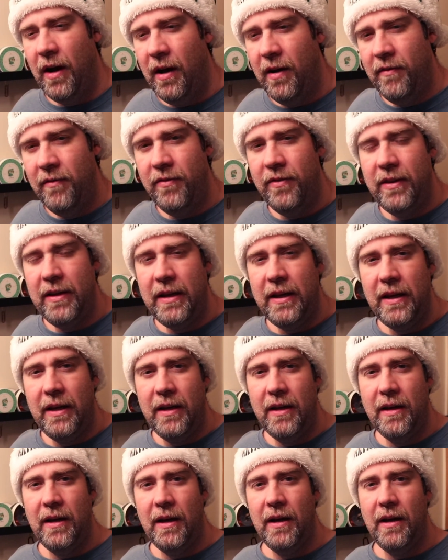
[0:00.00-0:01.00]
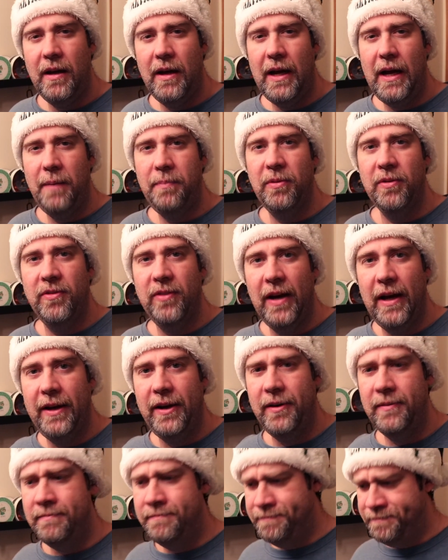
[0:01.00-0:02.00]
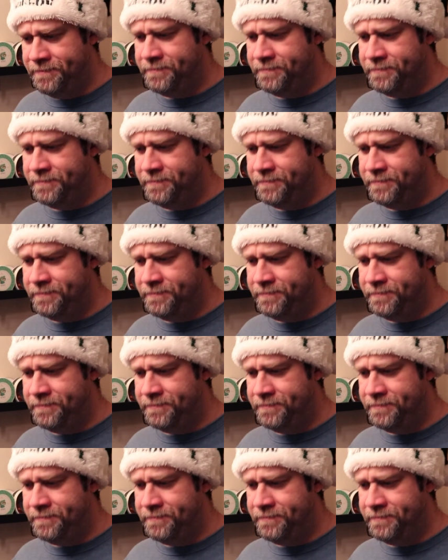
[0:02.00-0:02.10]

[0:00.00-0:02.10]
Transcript: of the apple cider.